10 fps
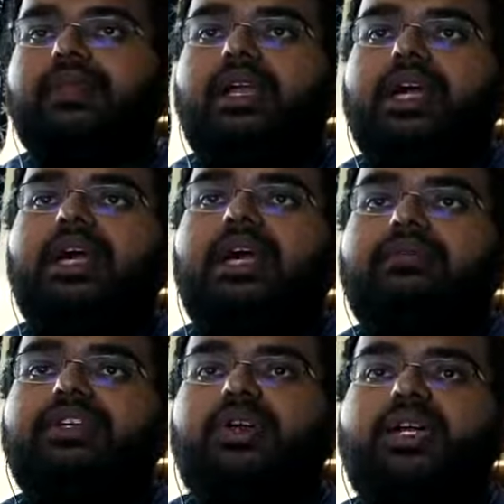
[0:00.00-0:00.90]
If
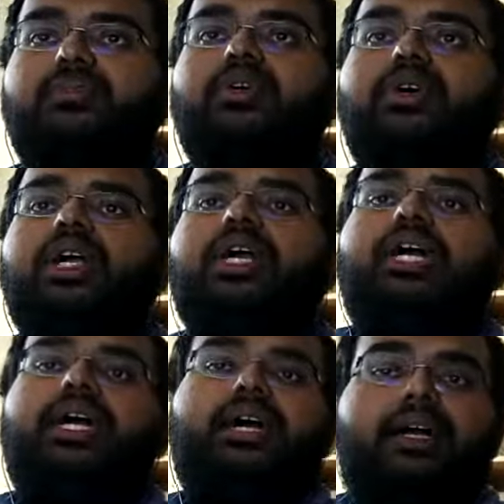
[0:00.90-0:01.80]
we're talking more,
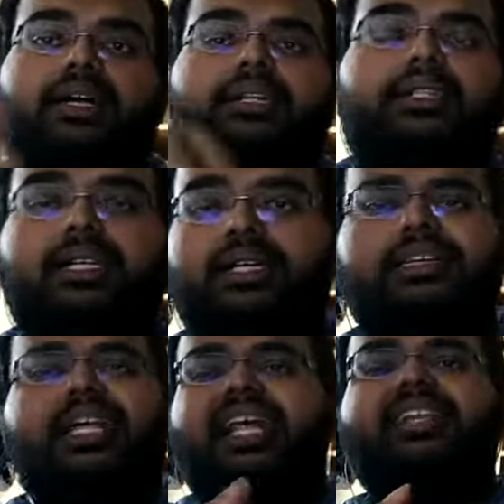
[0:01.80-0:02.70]

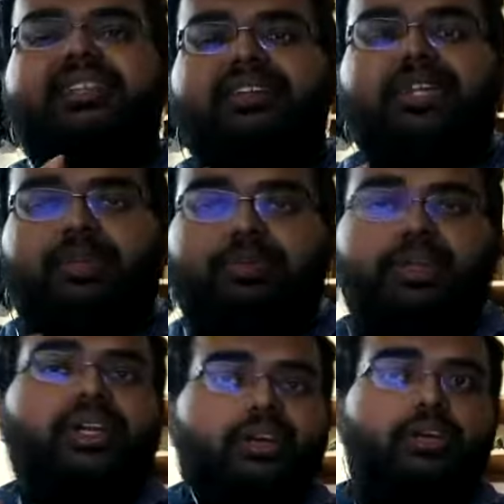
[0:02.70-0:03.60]
and to put
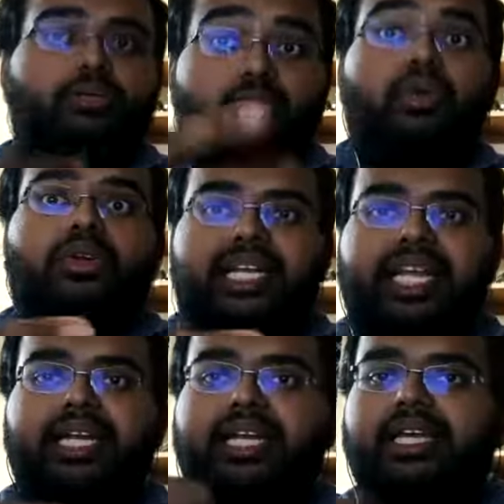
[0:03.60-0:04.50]
it into more
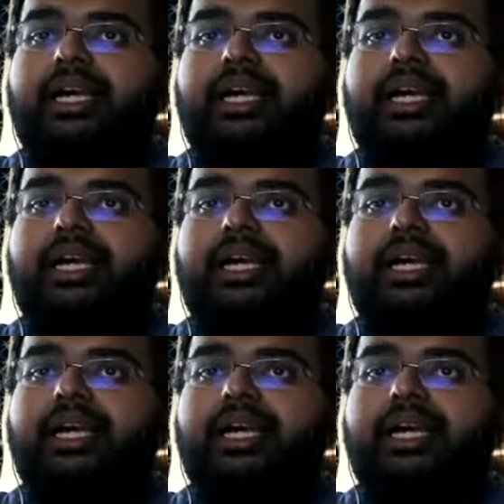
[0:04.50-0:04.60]
daily,